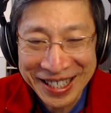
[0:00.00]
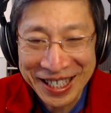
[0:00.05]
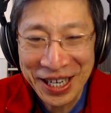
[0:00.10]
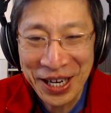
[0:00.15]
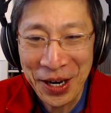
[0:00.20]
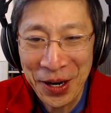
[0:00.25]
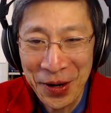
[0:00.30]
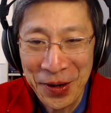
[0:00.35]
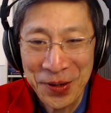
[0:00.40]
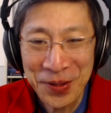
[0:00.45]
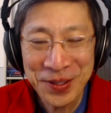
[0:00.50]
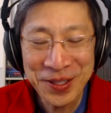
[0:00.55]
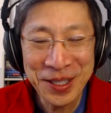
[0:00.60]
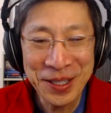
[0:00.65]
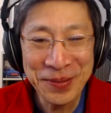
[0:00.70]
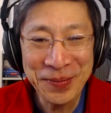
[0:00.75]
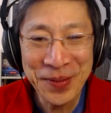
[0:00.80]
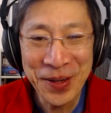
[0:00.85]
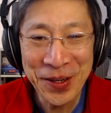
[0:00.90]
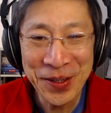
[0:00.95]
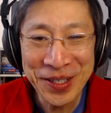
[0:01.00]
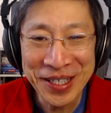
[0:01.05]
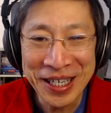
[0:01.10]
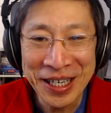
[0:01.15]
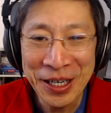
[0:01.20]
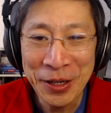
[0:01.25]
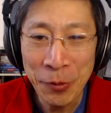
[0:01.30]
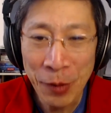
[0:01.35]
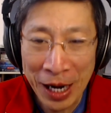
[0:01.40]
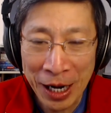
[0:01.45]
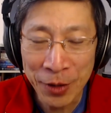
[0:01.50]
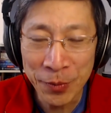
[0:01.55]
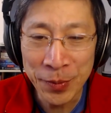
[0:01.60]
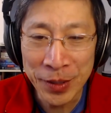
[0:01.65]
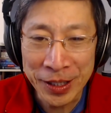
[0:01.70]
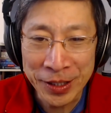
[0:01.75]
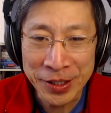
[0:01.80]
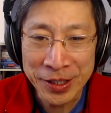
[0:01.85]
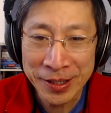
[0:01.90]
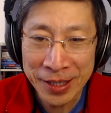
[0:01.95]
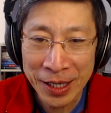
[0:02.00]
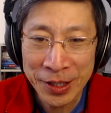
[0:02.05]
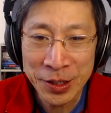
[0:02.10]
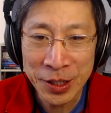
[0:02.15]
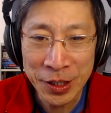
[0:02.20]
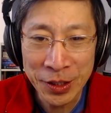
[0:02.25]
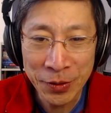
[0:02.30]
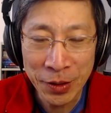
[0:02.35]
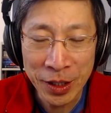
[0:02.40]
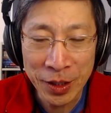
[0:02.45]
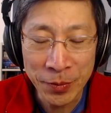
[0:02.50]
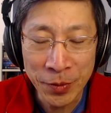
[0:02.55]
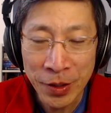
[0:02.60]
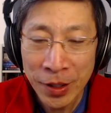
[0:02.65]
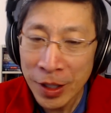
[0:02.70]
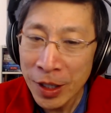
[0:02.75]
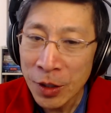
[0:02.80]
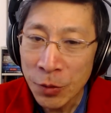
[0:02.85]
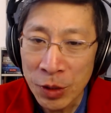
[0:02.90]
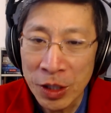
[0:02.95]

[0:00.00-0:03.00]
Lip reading: Holy moly. Wow, Benji, that's incredible. We